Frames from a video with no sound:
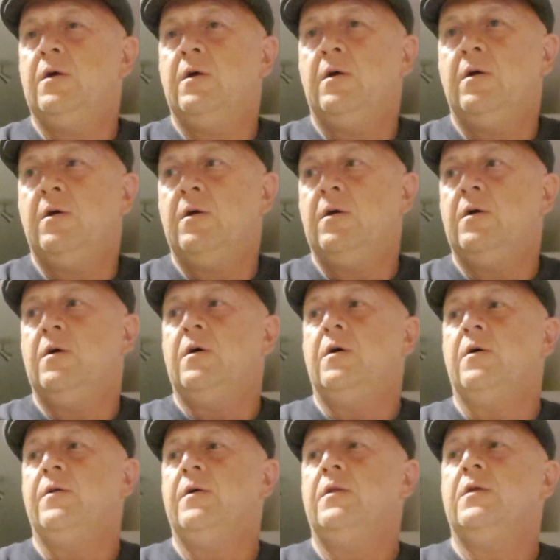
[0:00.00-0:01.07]

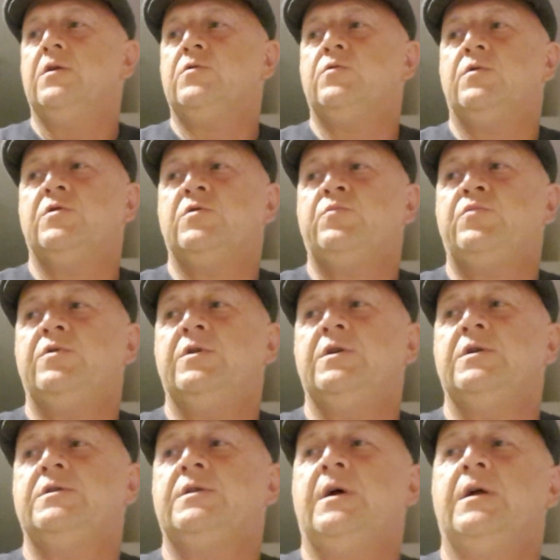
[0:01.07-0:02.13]
I think this one's pretty
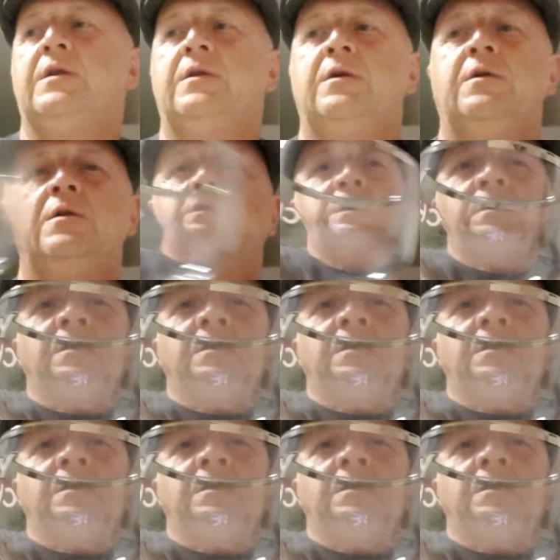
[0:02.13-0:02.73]
standard.